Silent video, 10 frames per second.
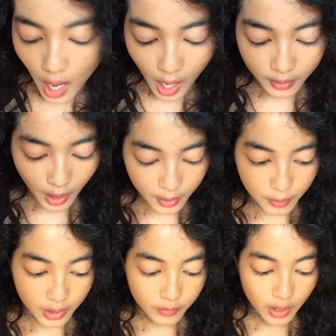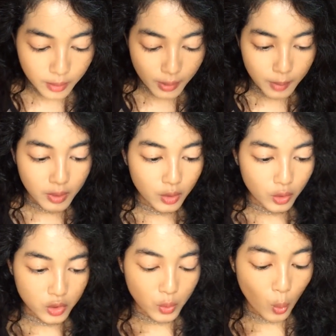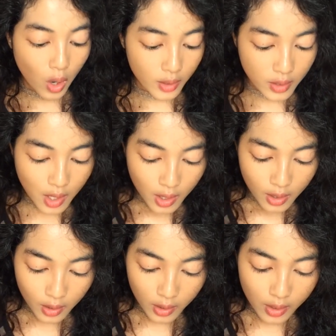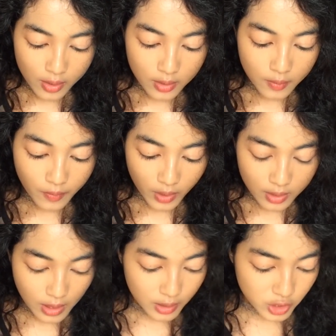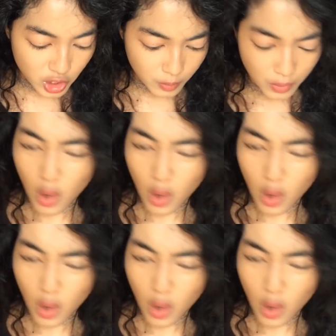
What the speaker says: I believe that the Bare Minerals one is slightly cheaper.